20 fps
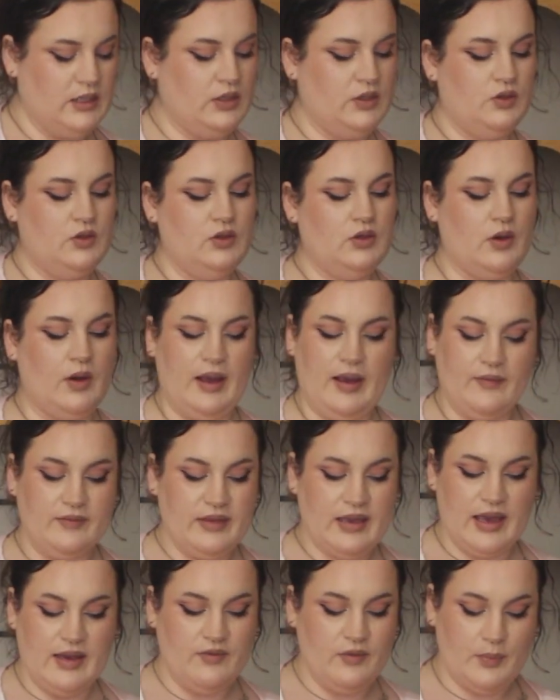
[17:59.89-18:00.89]
You don't have
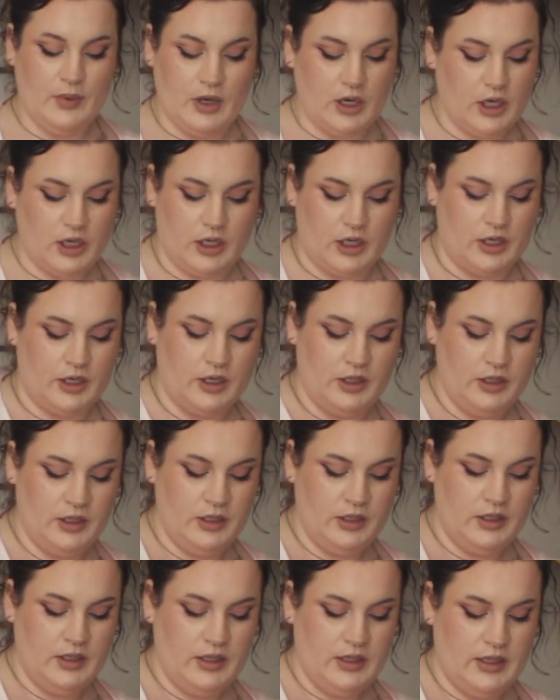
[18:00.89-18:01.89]
to have a partner.
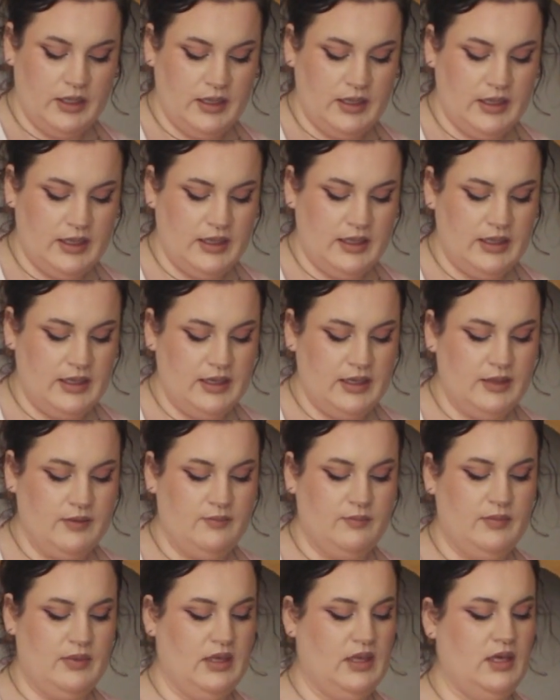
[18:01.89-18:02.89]
It
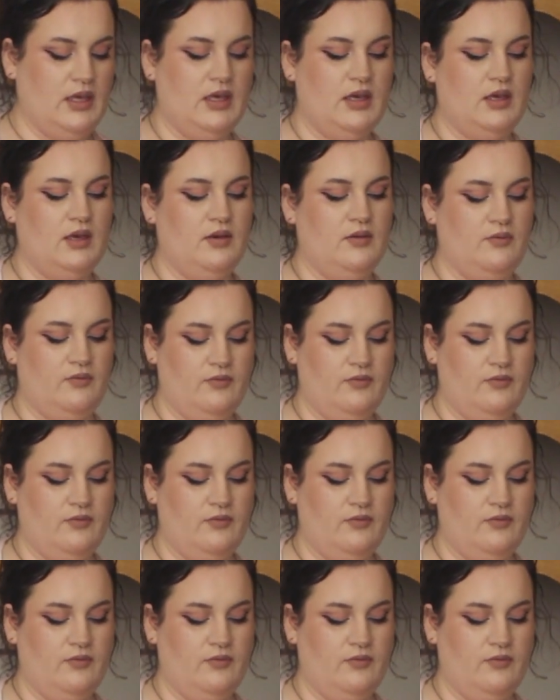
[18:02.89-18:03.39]
can be